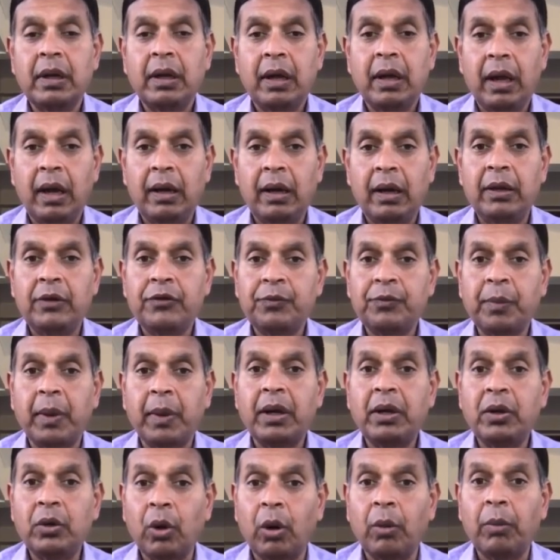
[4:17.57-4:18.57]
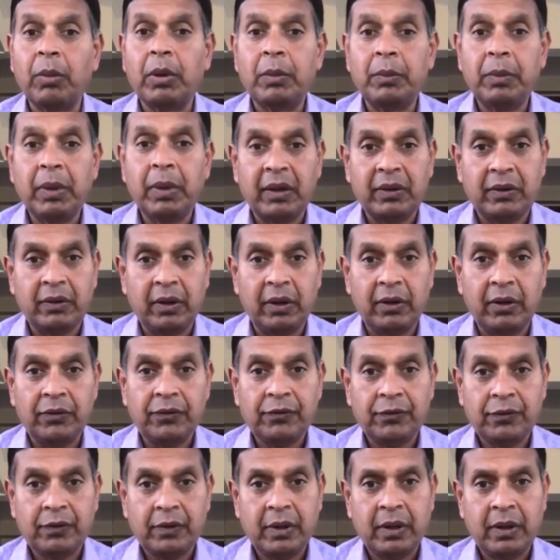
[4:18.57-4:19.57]
and despite normal blood
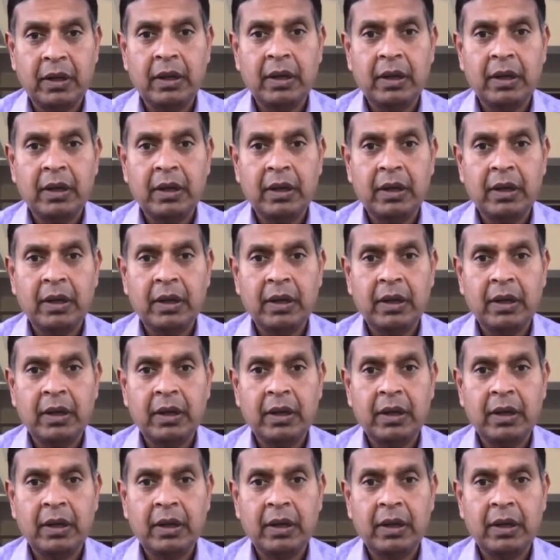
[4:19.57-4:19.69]
tests.